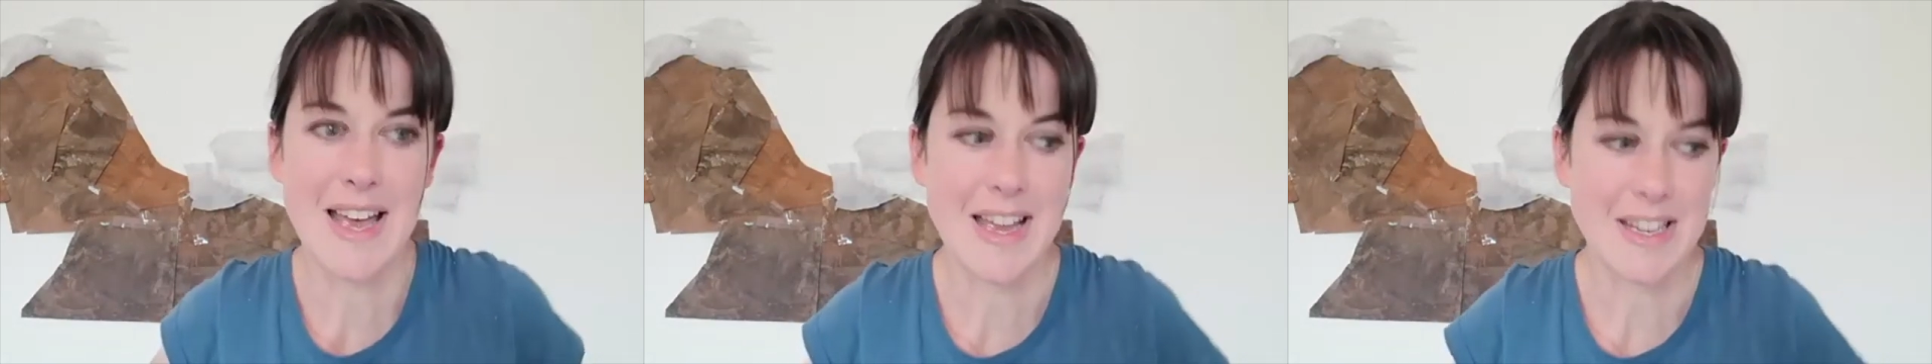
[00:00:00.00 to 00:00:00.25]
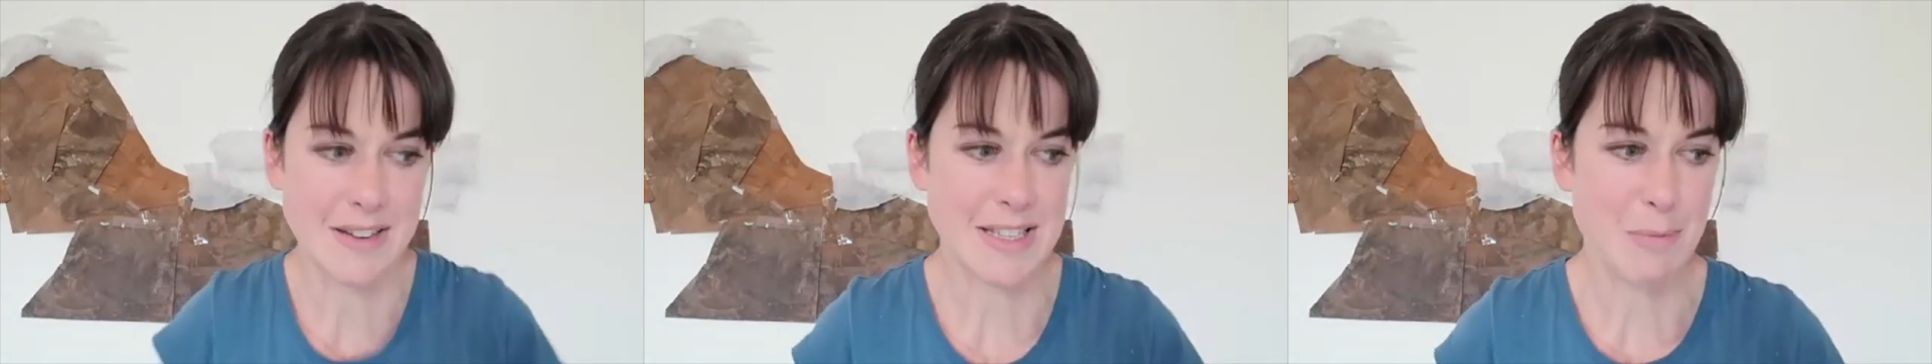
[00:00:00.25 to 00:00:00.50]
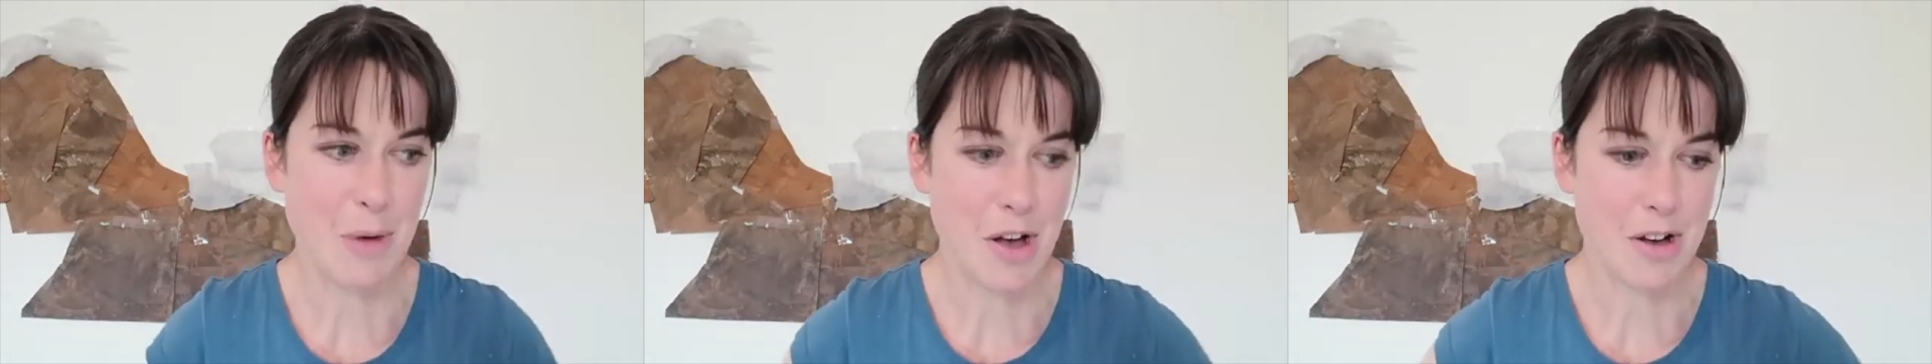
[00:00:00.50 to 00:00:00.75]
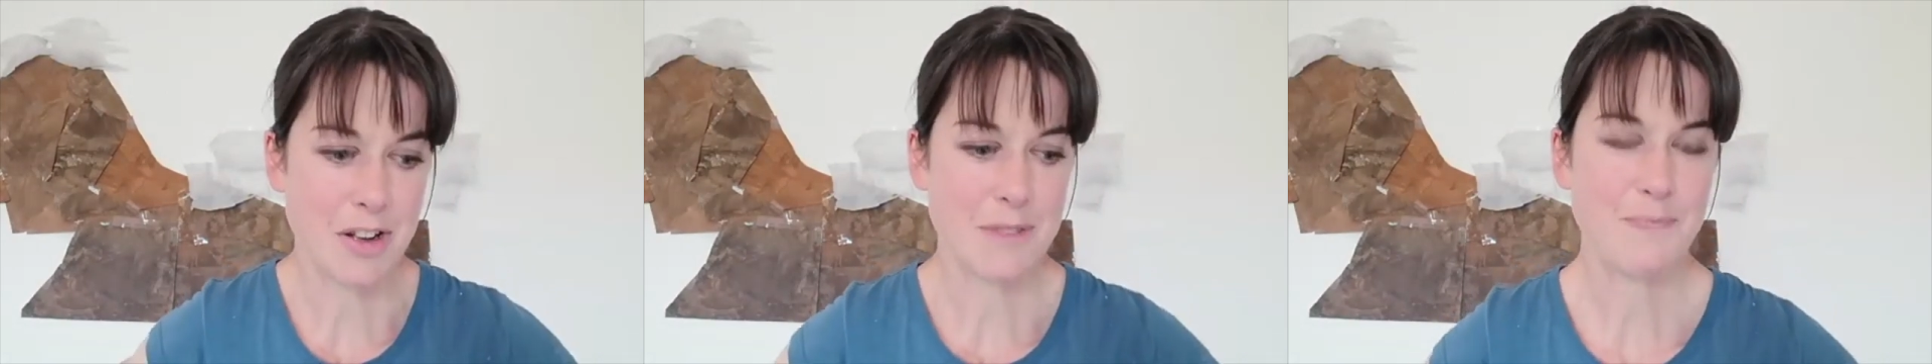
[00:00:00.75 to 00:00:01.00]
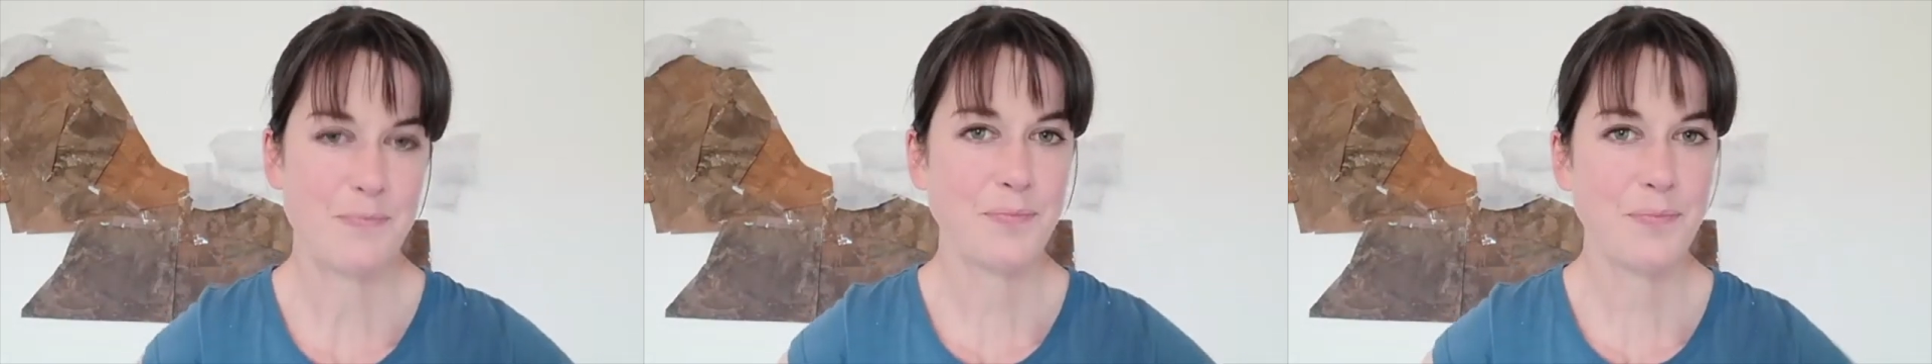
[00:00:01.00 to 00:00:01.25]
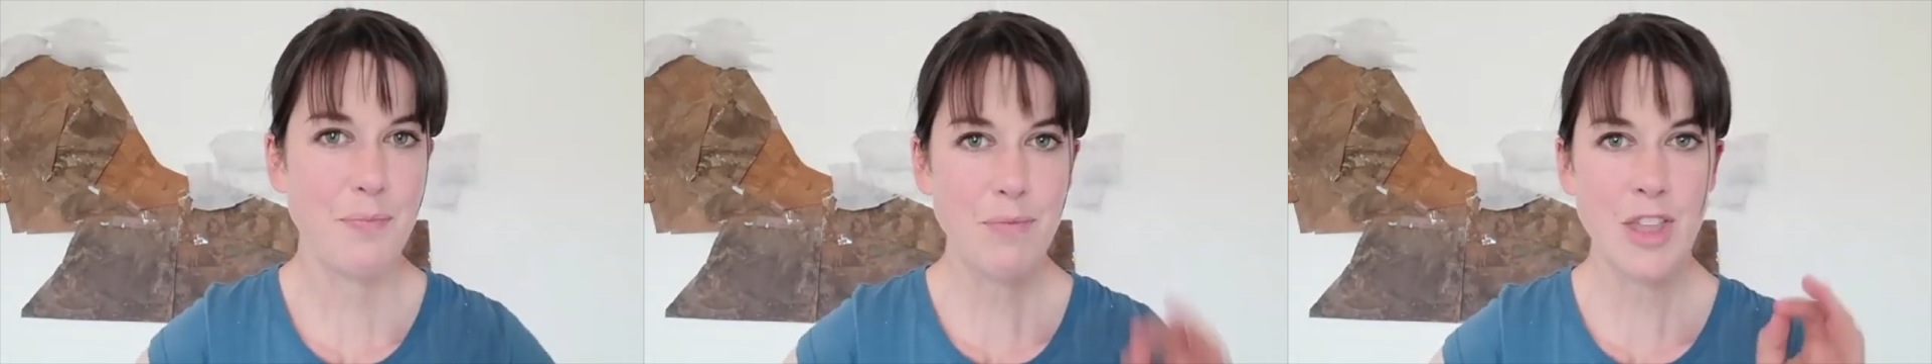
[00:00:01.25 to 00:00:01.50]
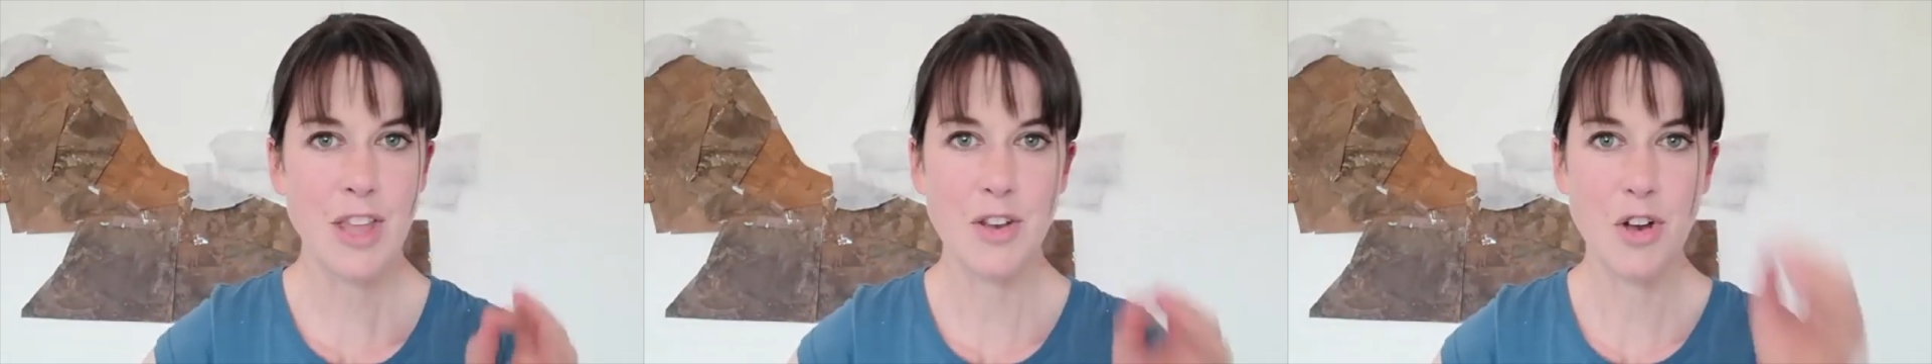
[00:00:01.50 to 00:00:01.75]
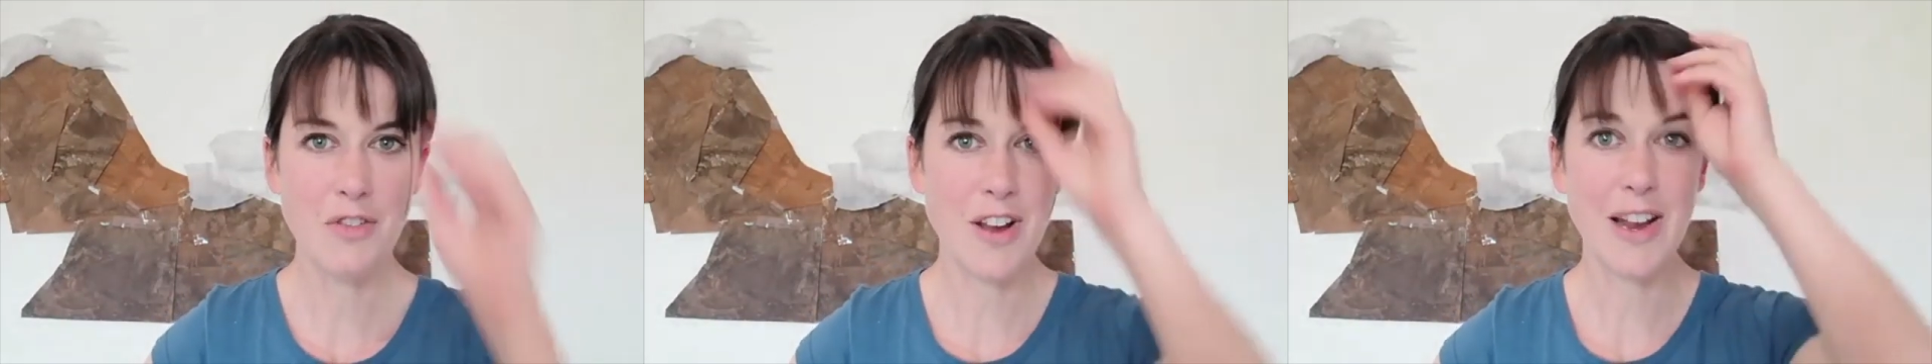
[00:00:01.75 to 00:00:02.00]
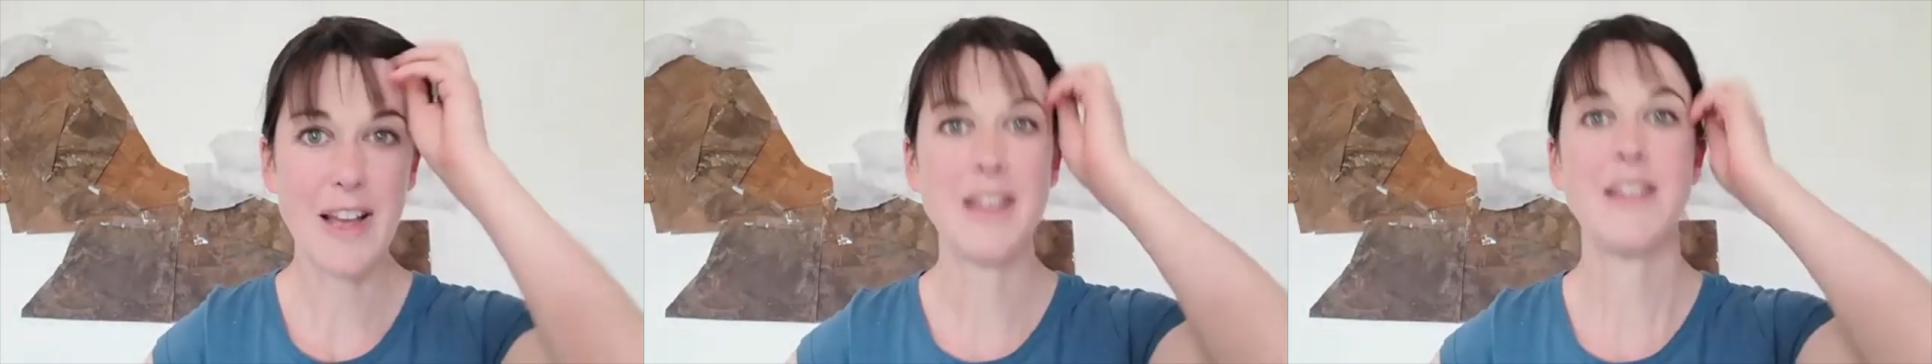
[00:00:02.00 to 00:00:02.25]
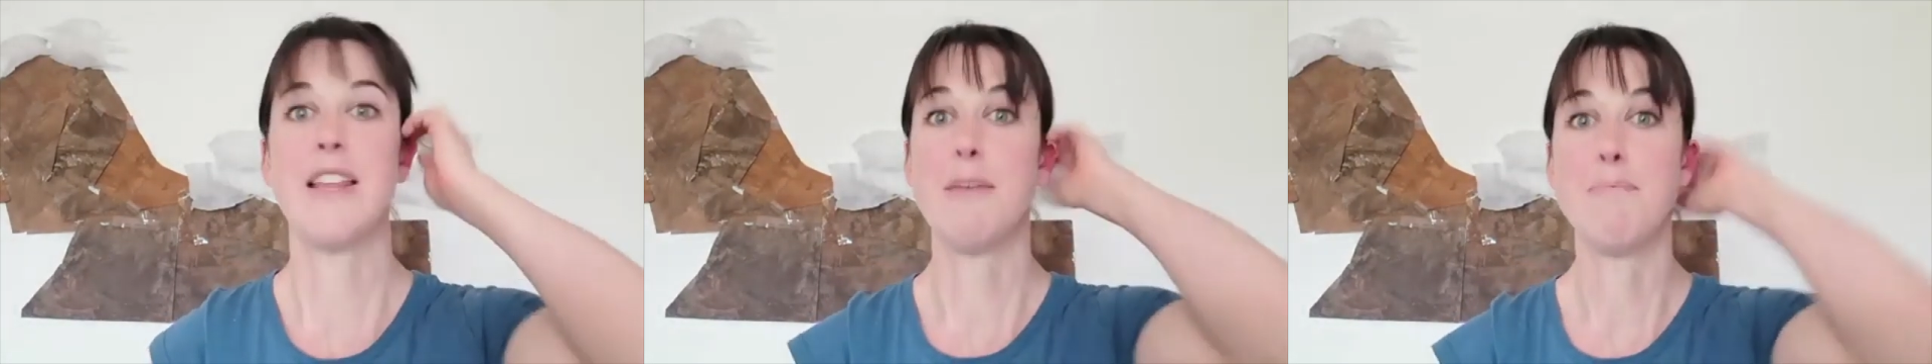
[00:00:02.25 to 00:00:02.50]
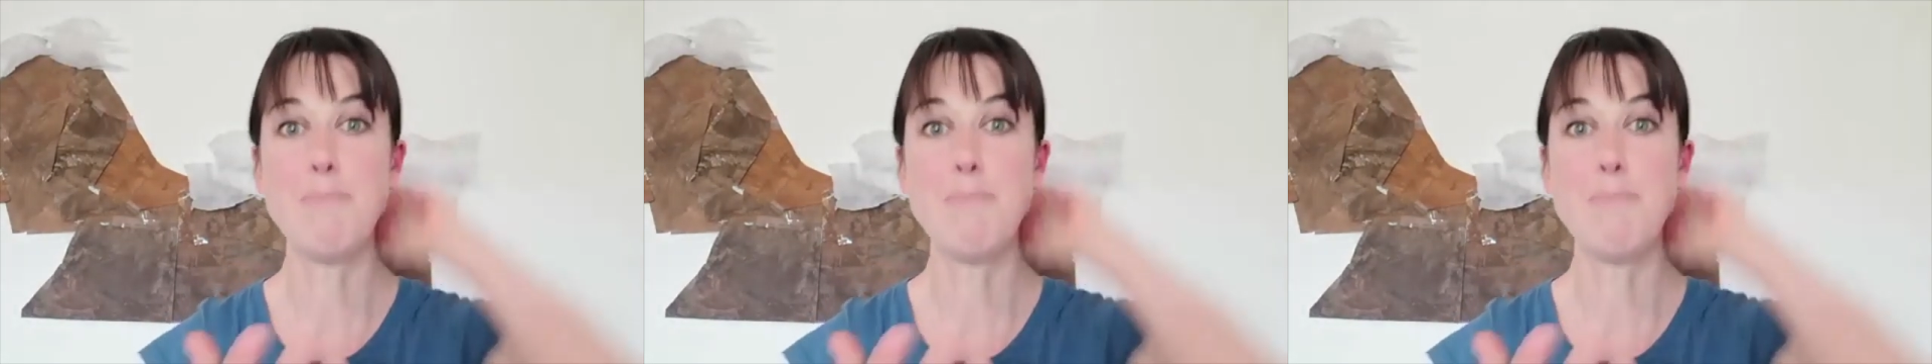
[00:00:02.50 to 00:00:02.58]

Jurassic Park, not very likely.